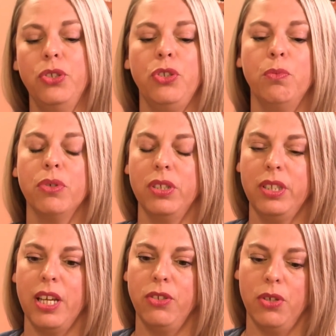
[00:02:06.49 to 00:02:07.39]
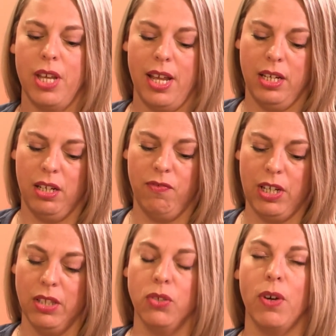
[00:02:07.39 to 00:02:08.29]
You pre-schedule that in
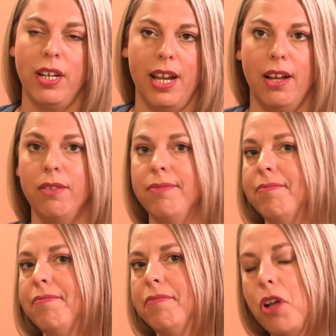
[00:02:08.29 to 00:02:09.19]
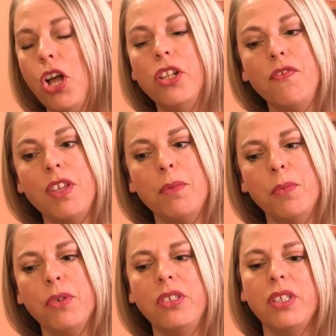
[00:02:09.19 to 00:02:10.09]
advance. Right now, all of them are
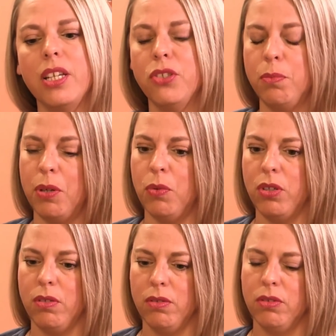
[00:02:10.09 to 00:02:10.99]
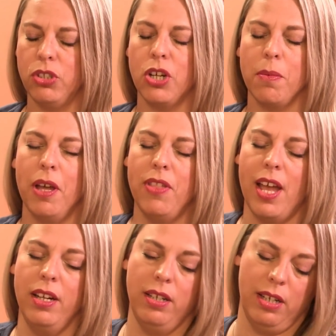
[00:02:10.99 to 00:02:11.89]
pre-scheduled, but we'll talk about
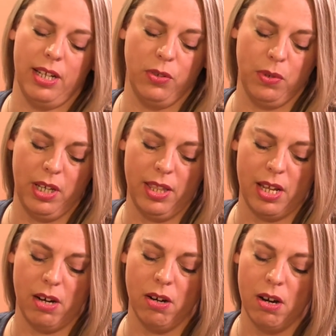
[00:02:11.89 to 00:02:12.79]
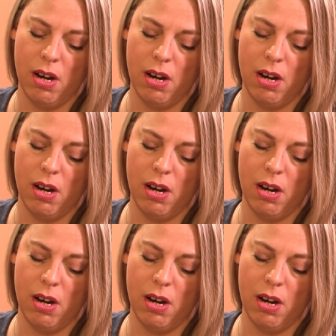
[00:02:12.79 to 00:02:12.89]
that as we get there.